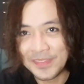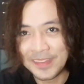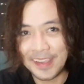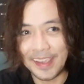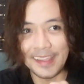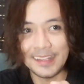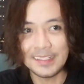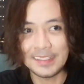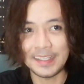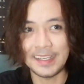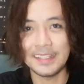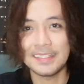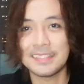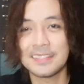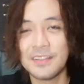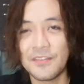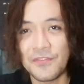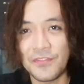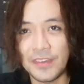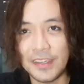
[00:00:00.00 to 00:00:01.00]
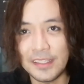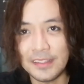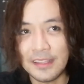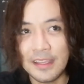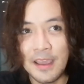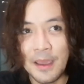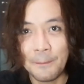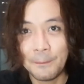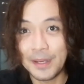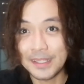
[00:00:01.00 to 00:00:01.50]
and kiss the feet.
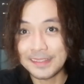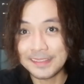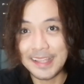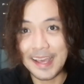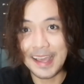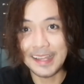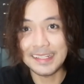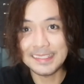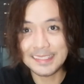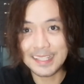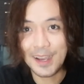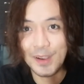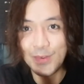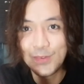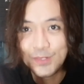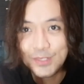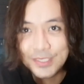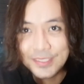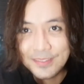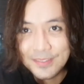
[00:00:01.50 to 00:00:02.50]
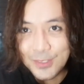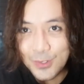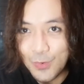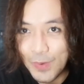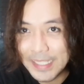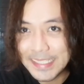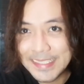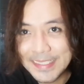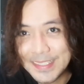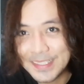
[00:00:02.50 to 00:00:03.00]
But that is a good
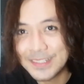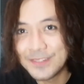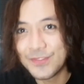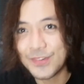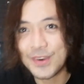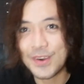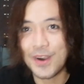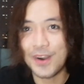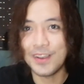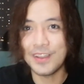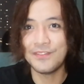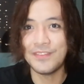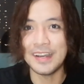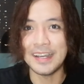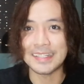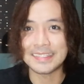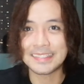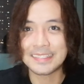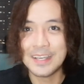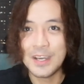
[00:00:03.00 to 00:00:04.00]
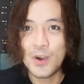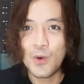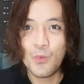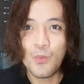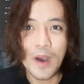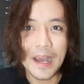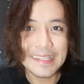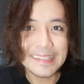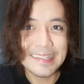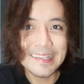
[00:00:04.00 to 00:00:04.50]
question for all of us.
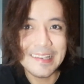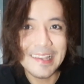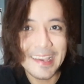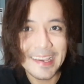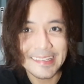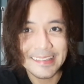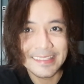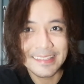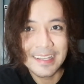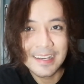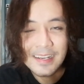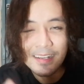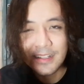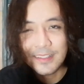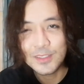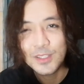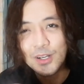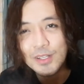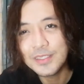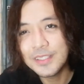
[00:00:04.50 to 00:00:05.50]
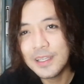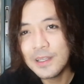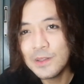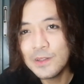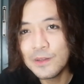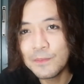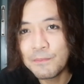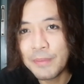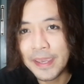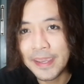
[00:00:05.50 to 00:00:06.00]
What led Doña
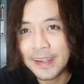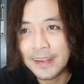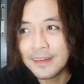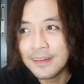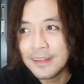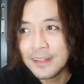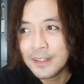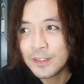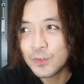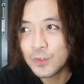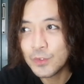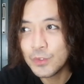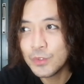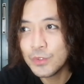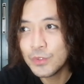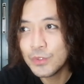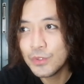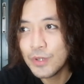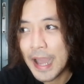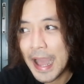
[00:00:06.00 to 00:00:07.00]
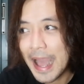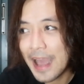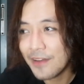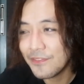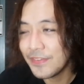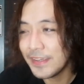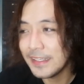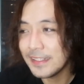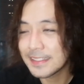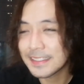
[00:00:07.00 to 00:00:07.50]
Lupeng to
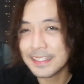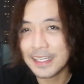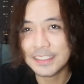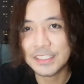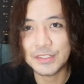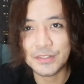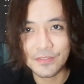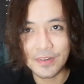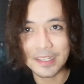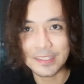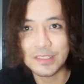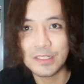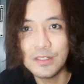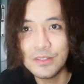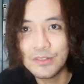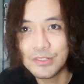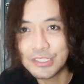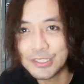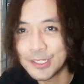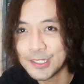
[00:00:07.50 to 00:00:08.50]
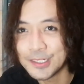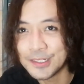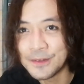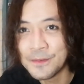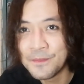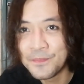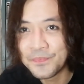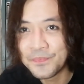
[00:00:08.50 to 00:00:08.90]
having such resolution?